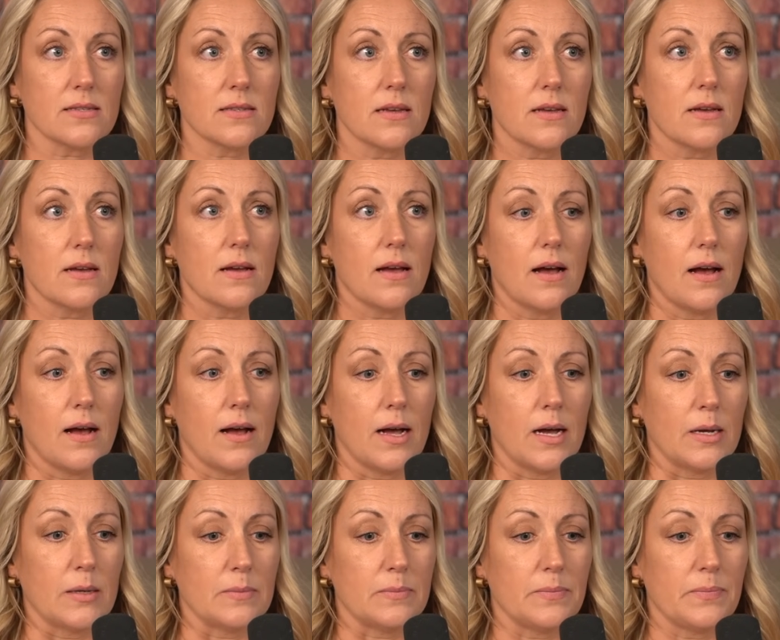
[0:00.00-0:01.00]
Mm
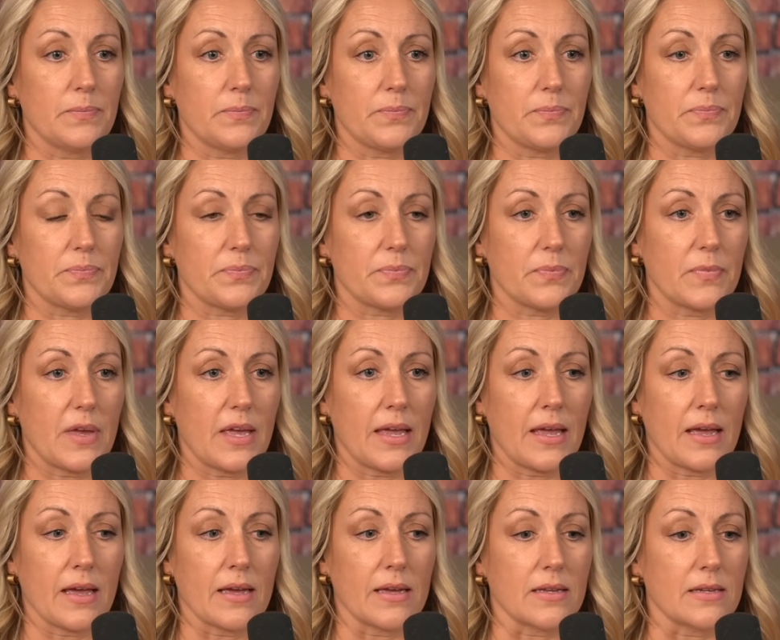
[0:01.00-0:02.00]
-hmm. um,
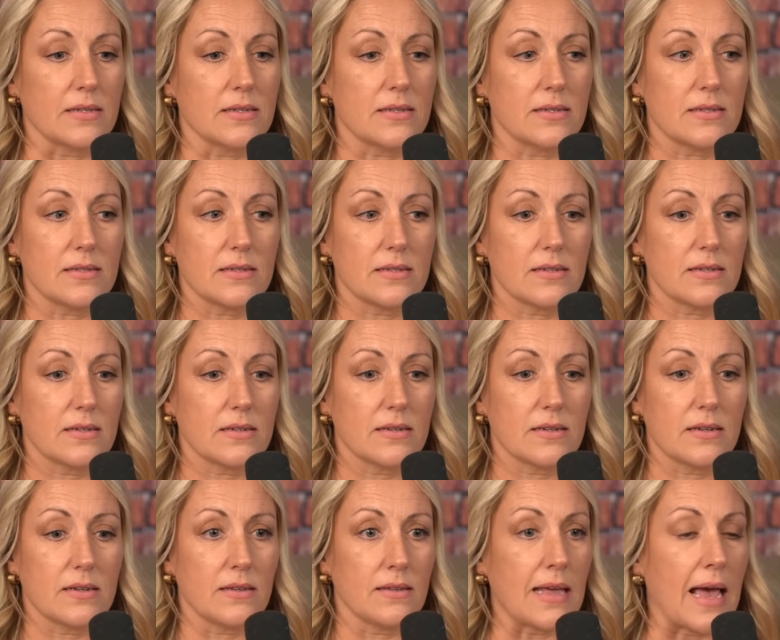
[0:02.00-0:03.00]
and
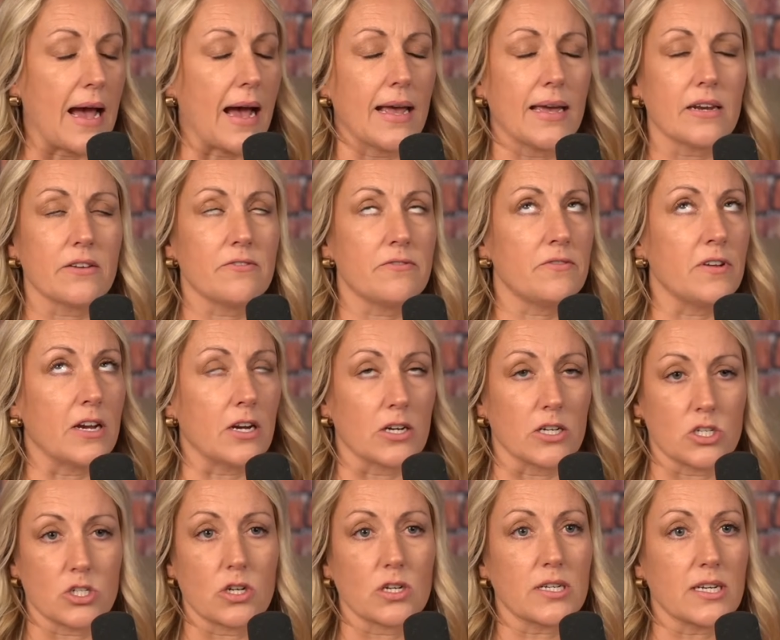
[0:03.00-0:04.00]
yeah, I had a very
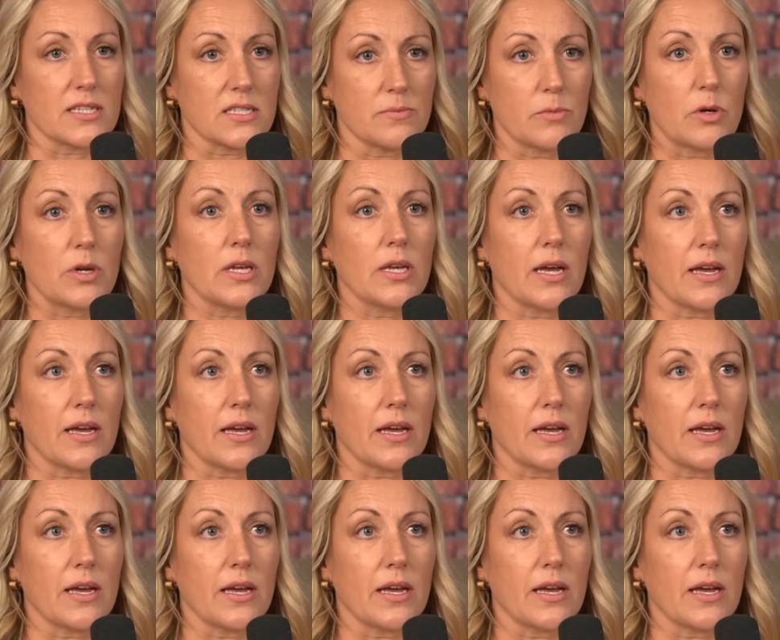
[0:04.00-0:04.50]
strong testimony.